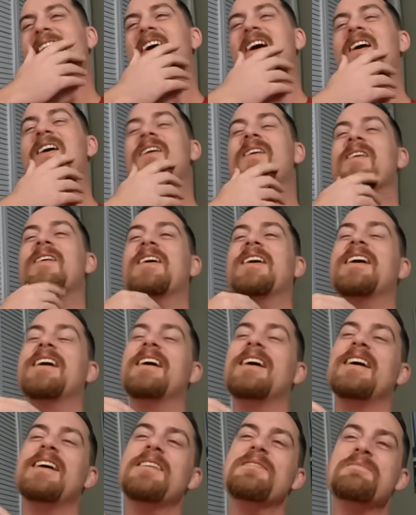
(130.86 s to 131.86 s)
Yo,
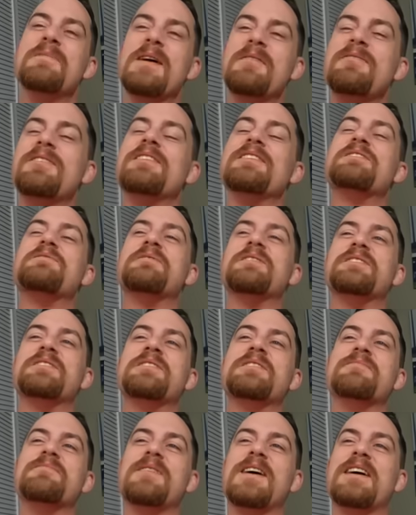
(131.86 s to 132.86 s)
maybe this
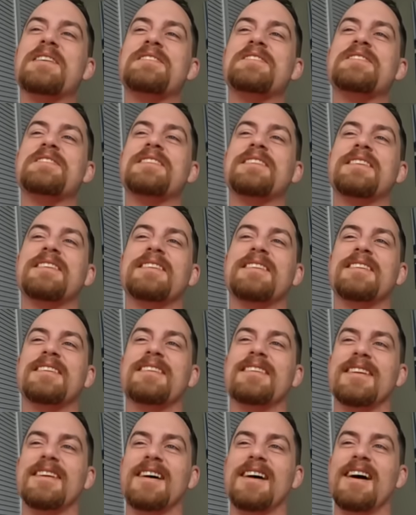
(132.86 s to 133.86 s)
wasn't the best
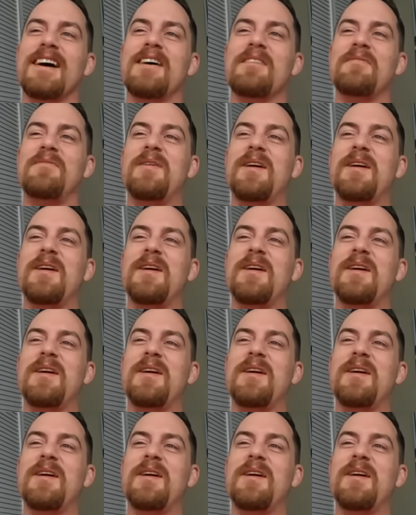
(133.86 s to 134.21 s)
uh,